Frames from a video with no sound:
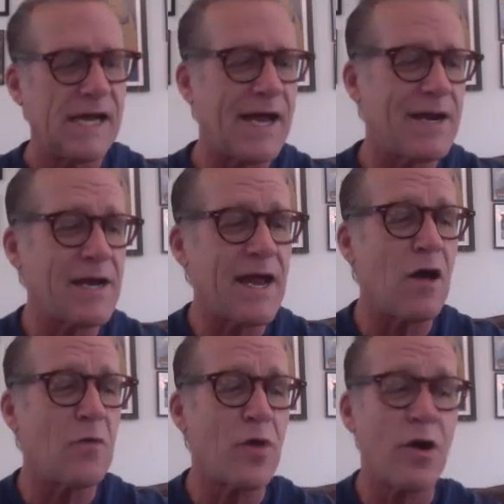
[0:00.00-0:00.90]
And
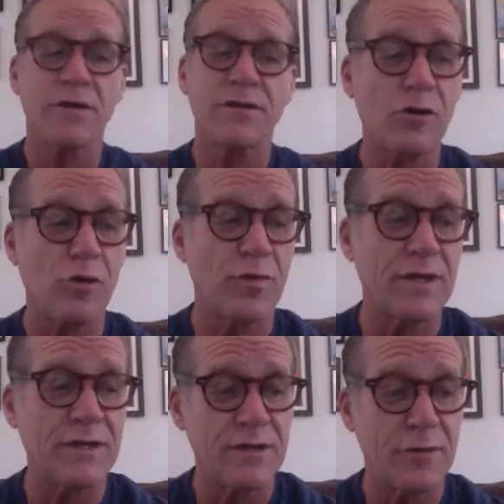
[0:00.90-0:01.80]
now parks are open.
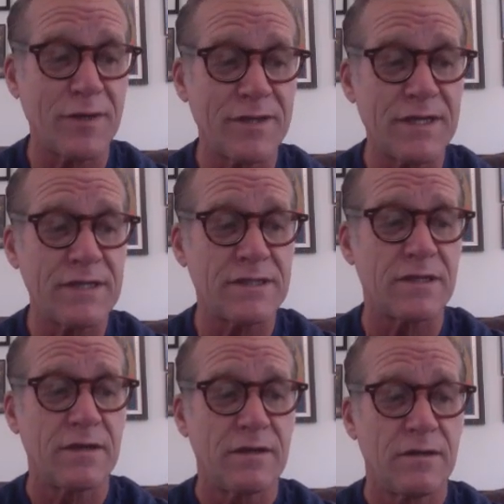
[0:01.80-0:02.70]
Did you hear about this?
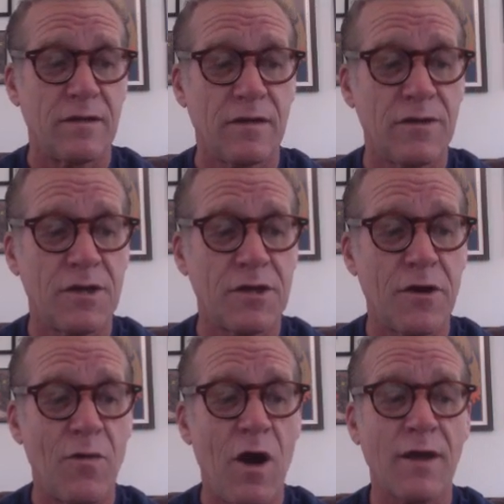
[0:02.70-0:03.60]
You can go
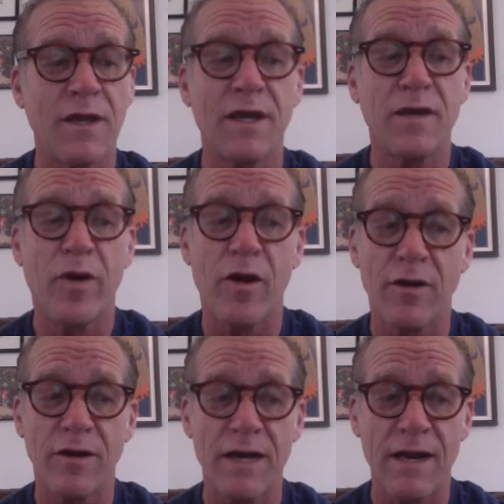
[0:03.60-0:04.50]
walking in a park
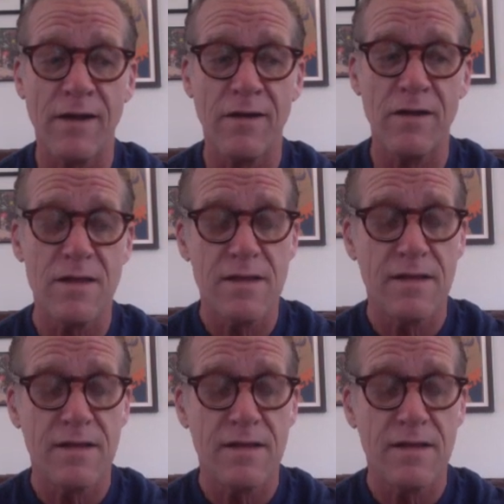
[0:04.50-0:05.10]
now.